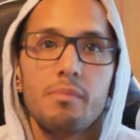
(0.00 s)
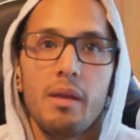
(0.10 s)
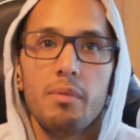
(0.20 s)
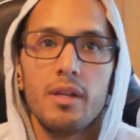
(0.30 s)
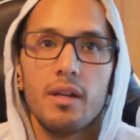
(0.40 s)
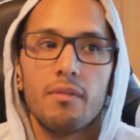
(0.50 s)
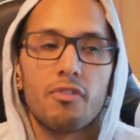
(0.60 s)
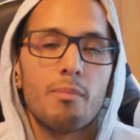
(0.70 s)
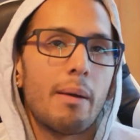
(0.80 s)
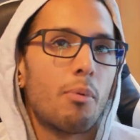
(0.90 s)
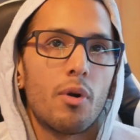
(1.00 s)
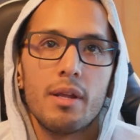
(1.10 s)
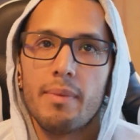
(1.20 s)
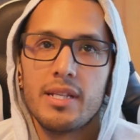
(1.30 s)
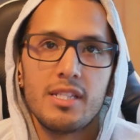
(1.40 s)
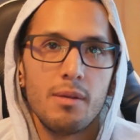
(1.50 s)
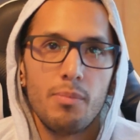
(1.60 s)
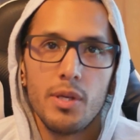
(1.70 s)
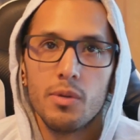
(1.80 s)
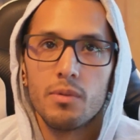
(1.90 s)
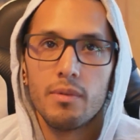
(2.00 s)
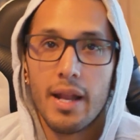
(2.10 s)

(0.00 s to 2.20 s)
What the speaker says: maybe for my board and my CPU.